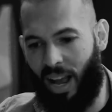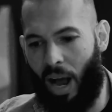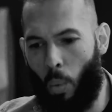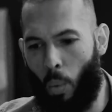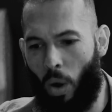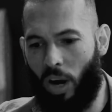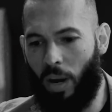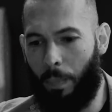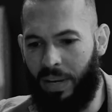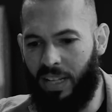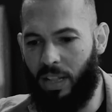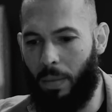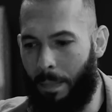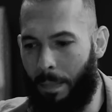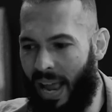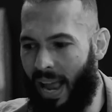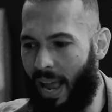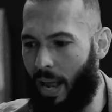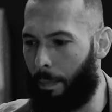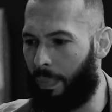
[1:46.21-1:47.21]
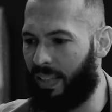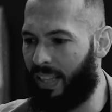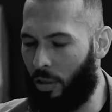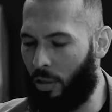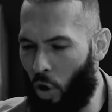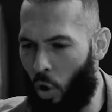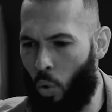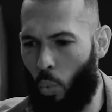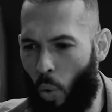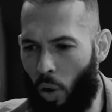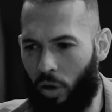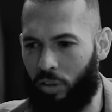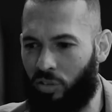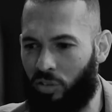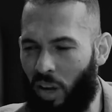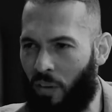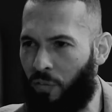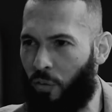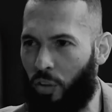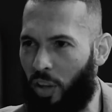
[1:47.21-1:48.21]
I want to be the man, but they don't want to
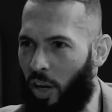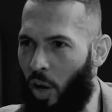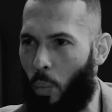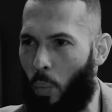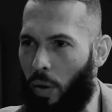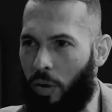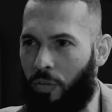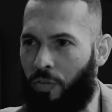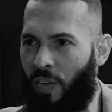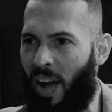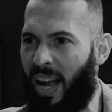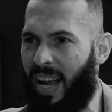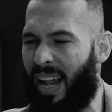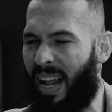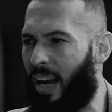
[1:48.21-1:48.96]
suffer, they don't want to fight,